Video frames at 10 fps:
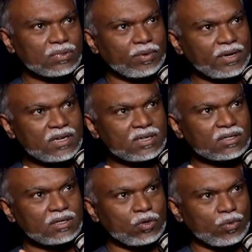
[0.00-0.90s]
One is
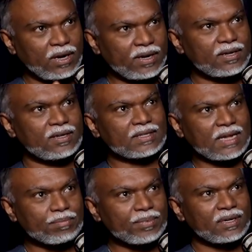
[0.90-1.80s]
duality
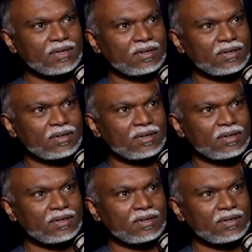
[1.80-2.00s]
disappear,